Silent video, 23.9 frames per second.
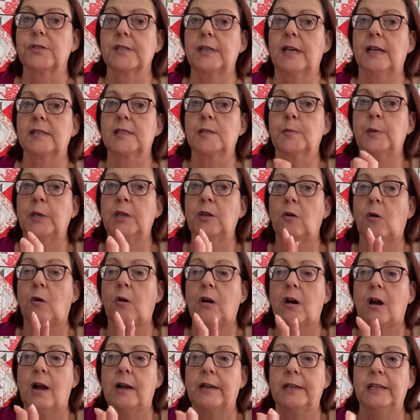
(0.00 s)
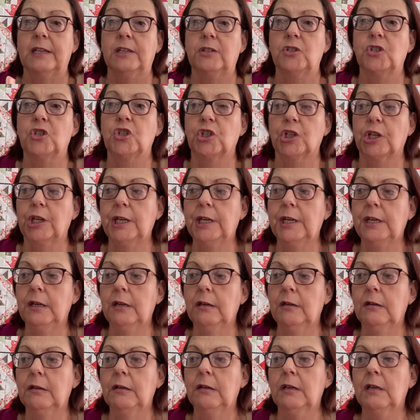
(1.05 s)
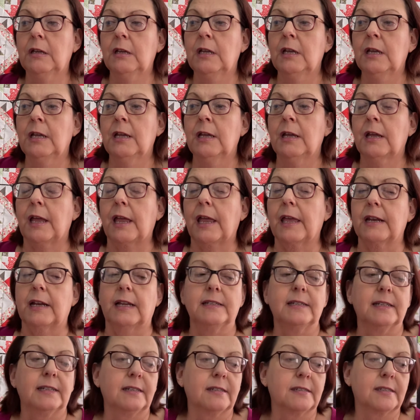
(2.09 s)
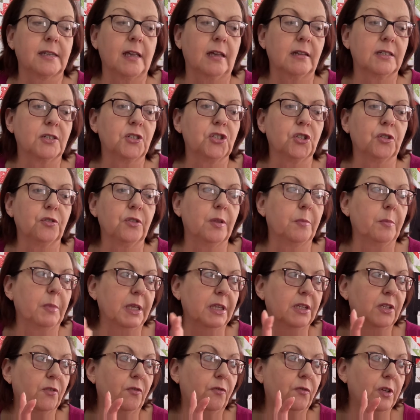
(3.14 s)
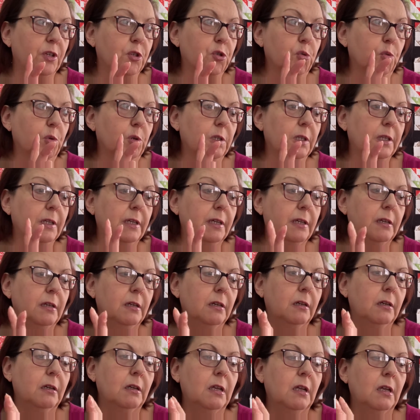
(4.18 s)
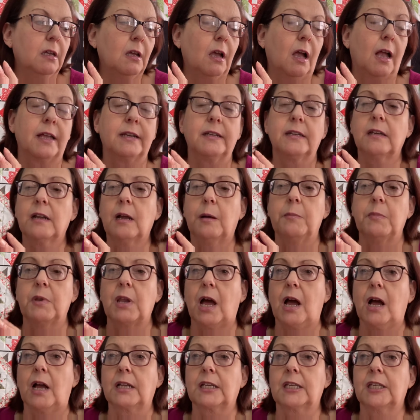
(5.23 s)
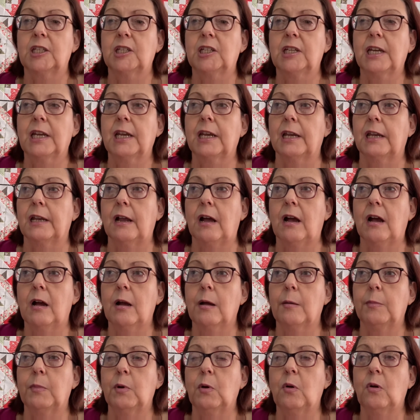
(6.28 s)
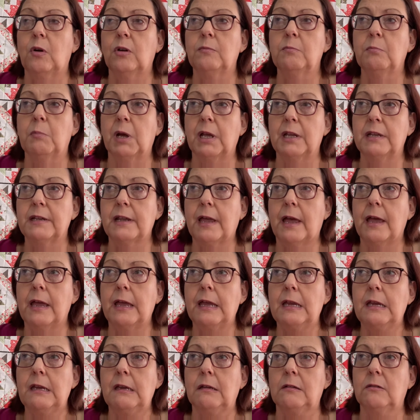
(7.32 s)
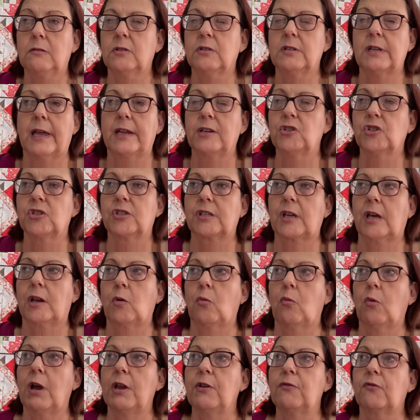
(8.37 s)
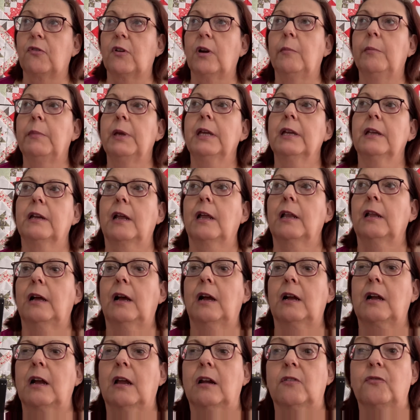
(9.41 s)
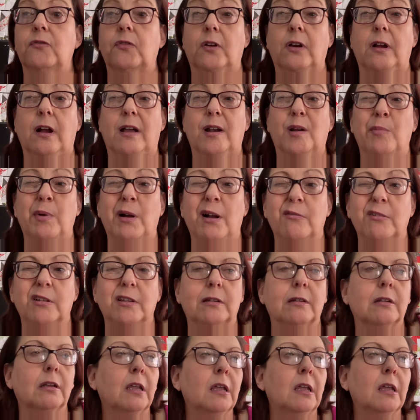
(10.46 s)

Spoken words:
SPRING, and I did decide to do them individually. I ended up not kitting it up on Monday. The day just got away from me, and I kind of forgot about it.